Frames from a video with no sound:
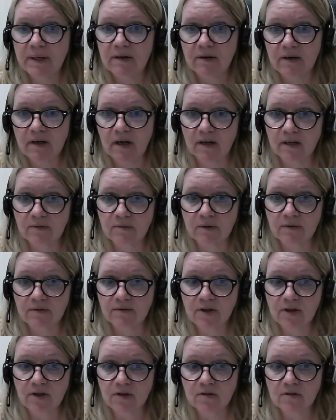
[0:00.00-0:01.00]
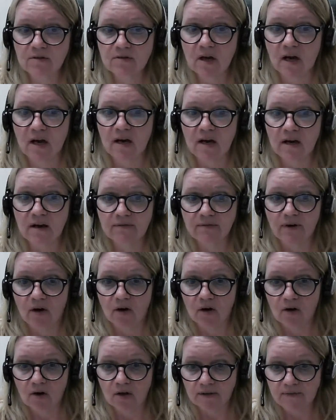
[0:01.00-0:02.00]
periodic reviews of
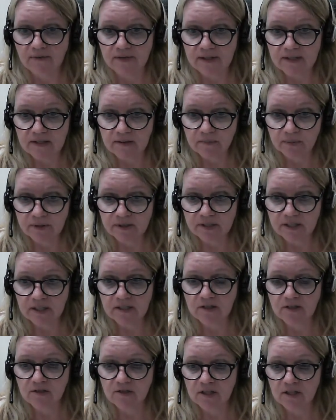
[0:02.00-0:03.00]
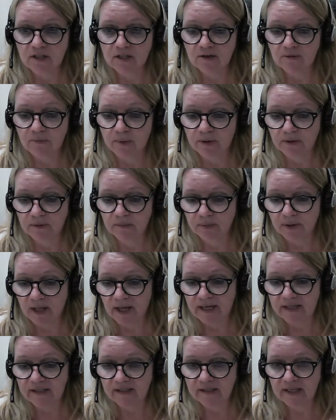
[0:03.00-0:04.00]
all of these procedures that you put in
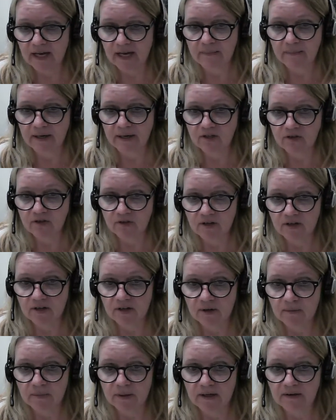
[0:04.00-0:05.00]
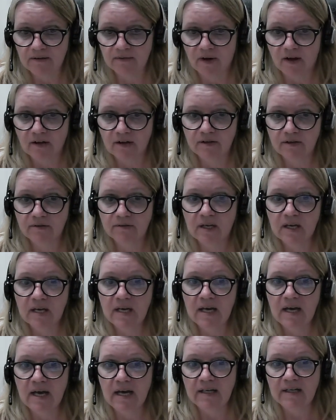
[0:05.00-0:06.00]
place and make sure that they're being followed.
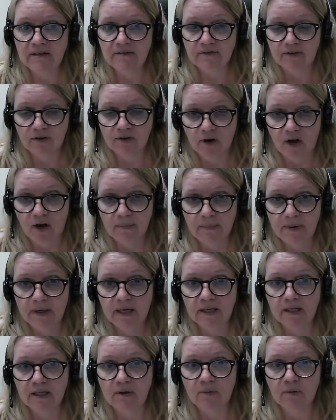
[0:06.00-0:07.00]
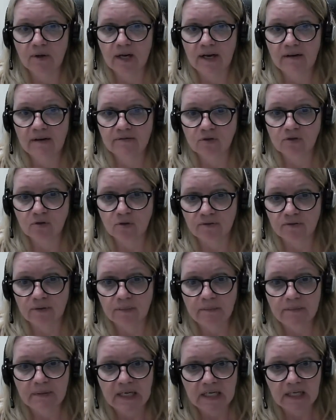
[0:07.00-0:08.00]
And if they're not being, you want to have sort of
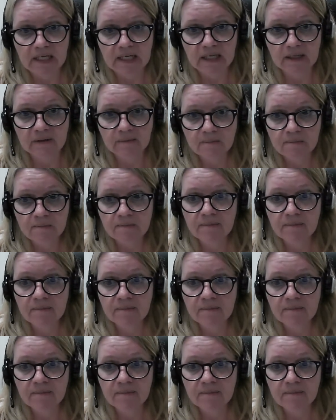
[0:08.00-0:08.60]
a meeting